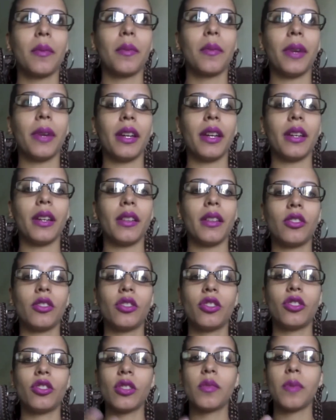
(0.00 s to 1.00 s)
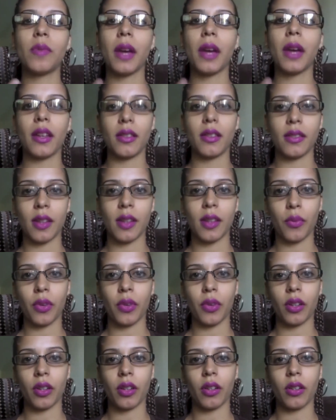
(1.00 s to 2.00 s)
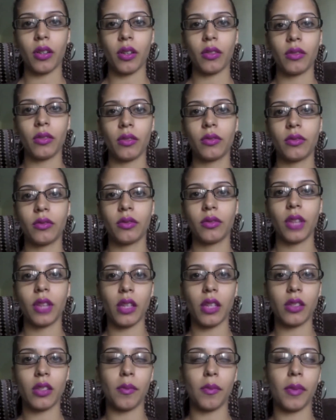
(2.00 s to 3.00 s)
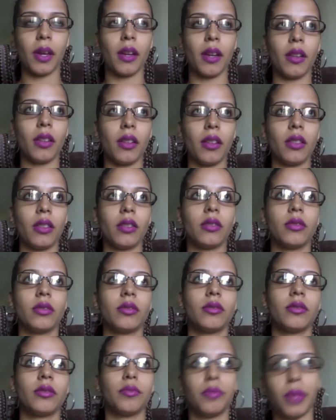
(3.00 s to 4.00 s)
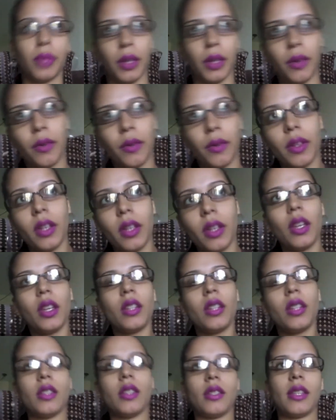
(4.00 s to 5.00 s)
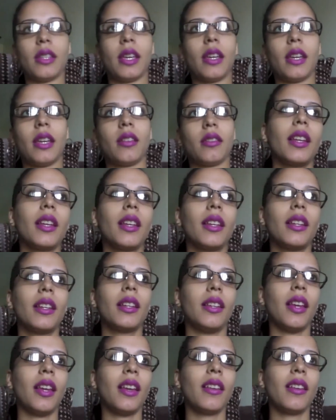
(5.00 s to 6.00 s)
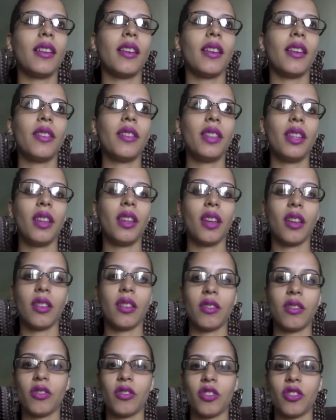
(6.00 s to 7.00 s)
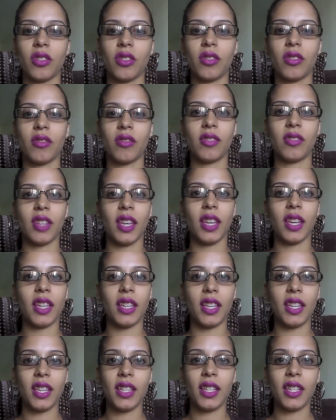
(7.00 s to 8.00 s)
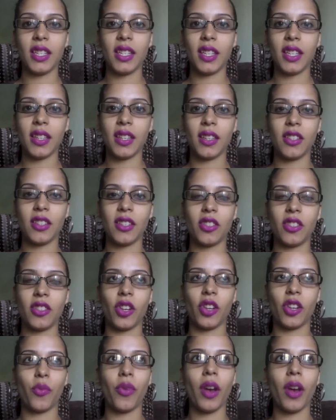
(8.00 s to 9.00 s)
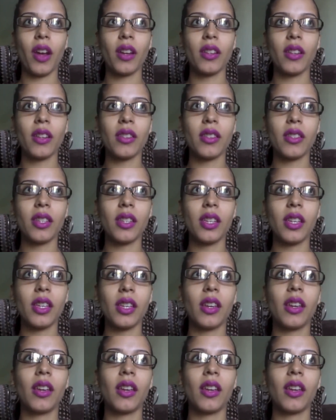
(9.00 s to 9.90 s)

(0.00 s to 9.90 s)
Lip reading: but you just buy a separate calcium pill to take. Yeah, everything else, just take it easy, enjoy your pregnancy.